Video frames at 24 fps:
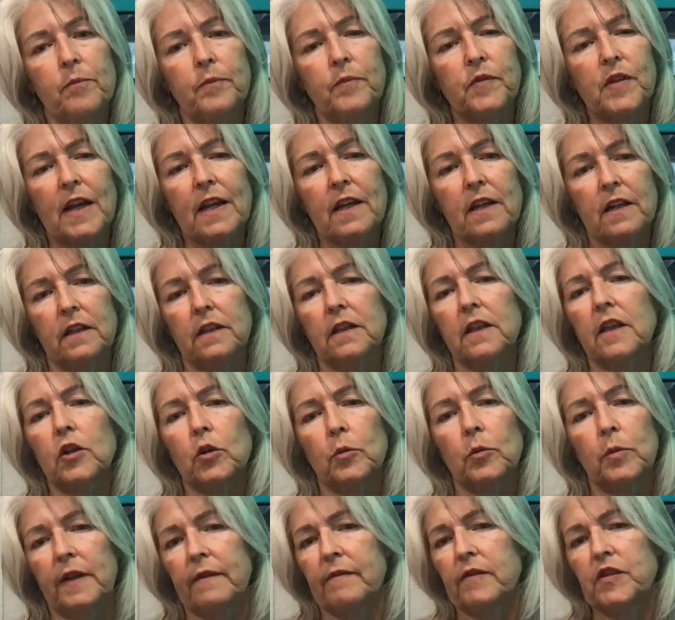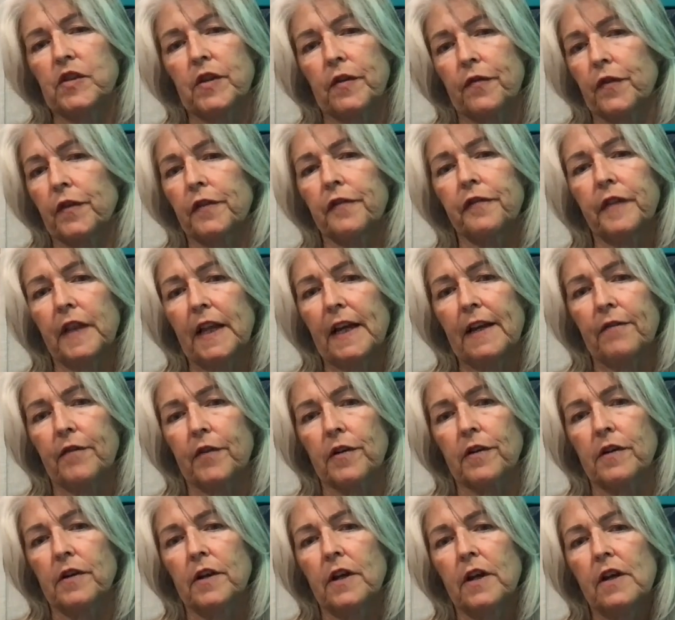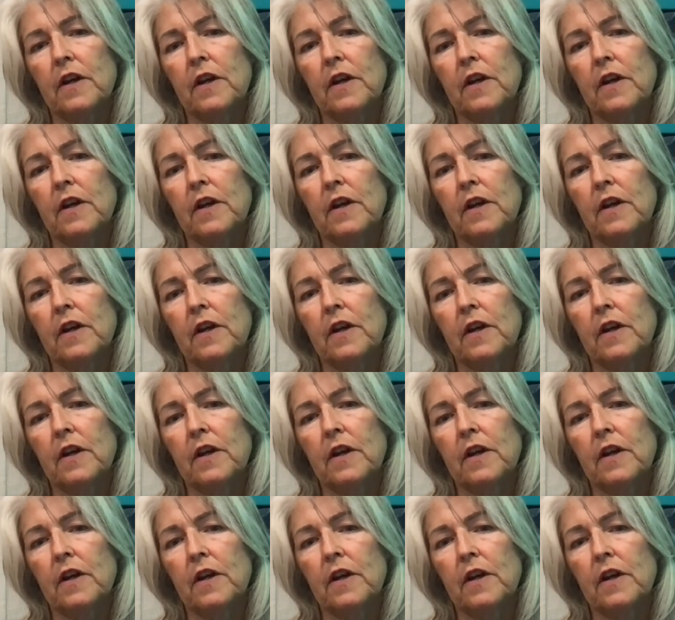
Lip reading: taken a little bit of a different flavor.